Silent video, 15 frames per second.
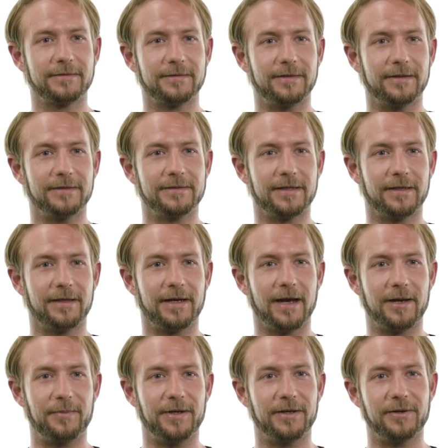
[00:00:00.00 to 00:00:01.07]
and say so they
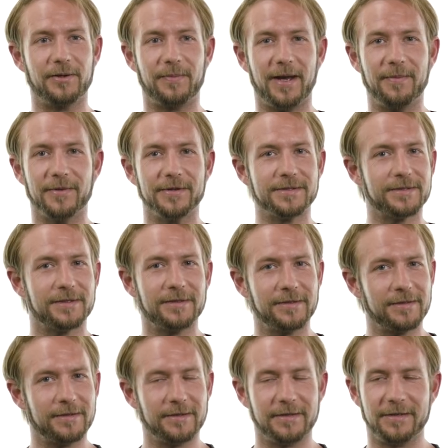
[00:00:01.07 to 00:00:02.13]
got to be under the papers,
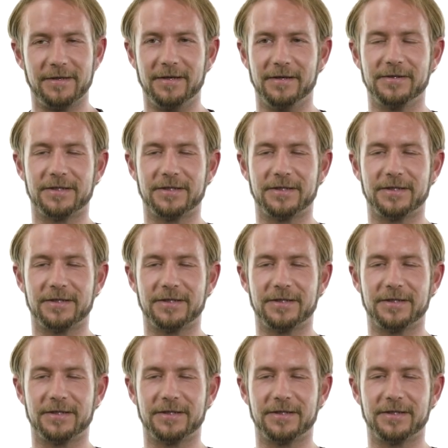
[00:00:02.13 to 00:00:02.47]
you know.